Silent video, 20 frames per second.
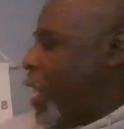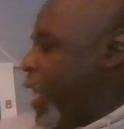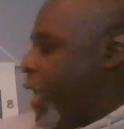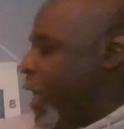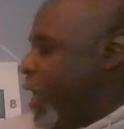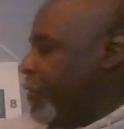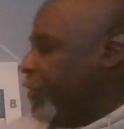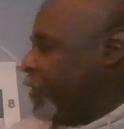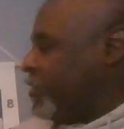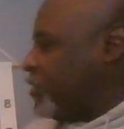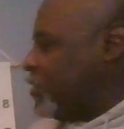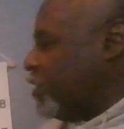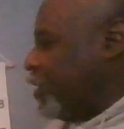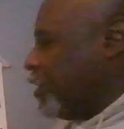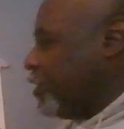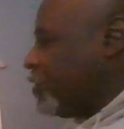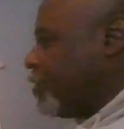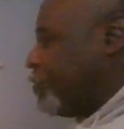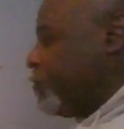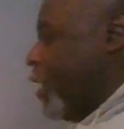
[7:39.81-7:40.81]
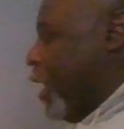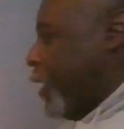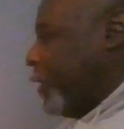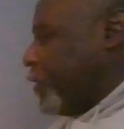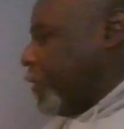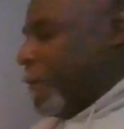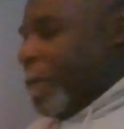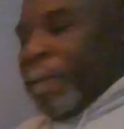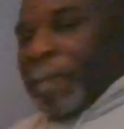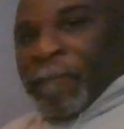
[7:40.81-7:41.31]
and the sixth rank.
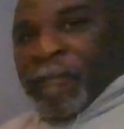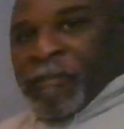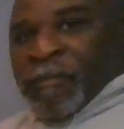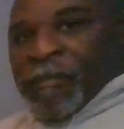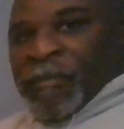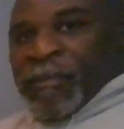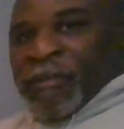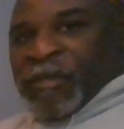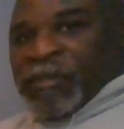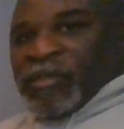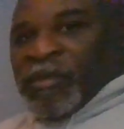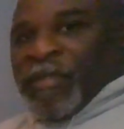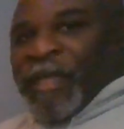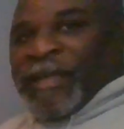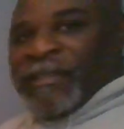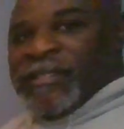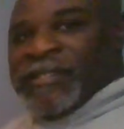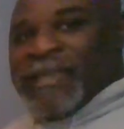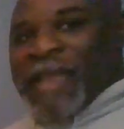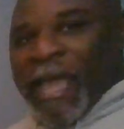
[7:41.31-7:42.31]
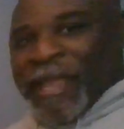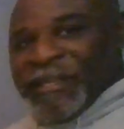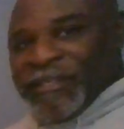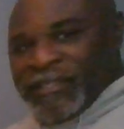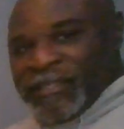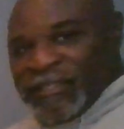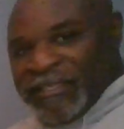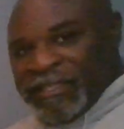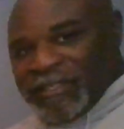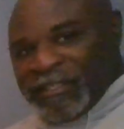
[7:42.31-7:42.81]
So that's knight
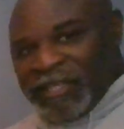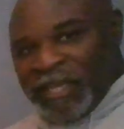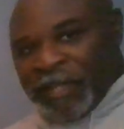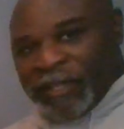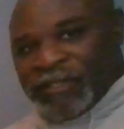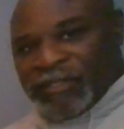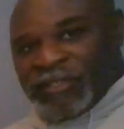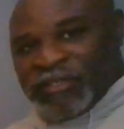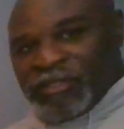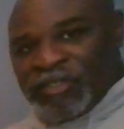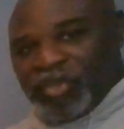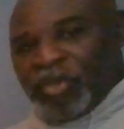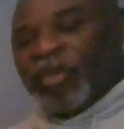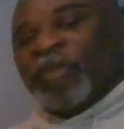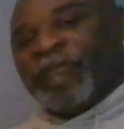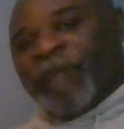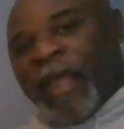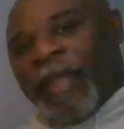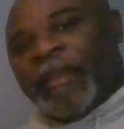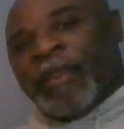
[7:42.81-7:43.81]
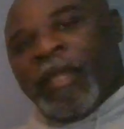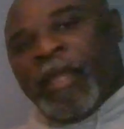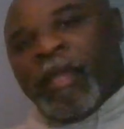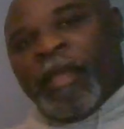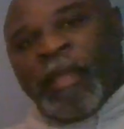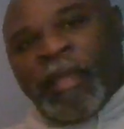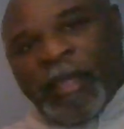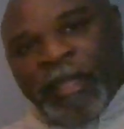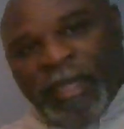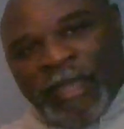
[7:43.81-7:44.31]
C6. So you write
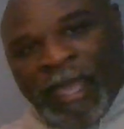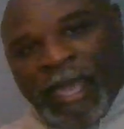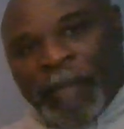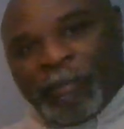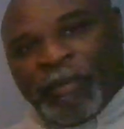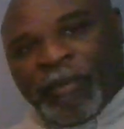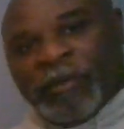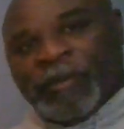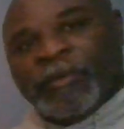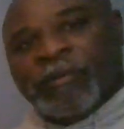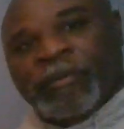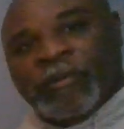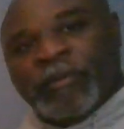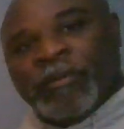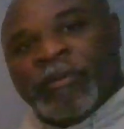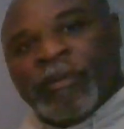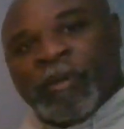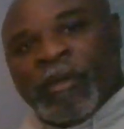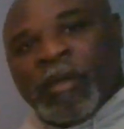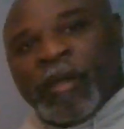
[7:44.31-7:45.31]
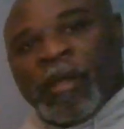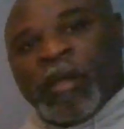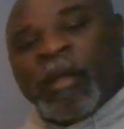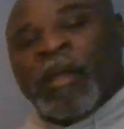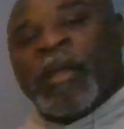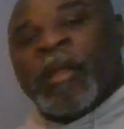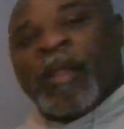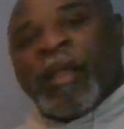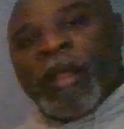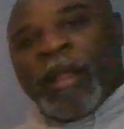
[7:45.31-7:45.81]
capital
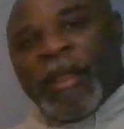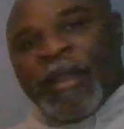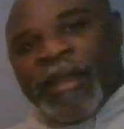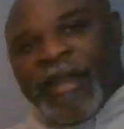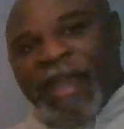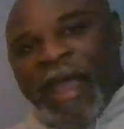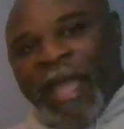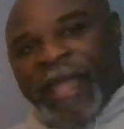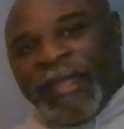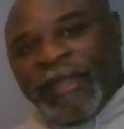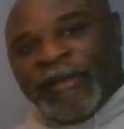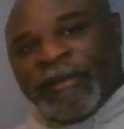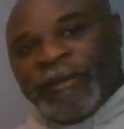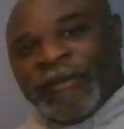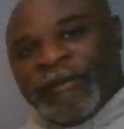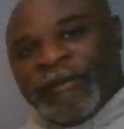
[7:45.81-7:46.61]
knight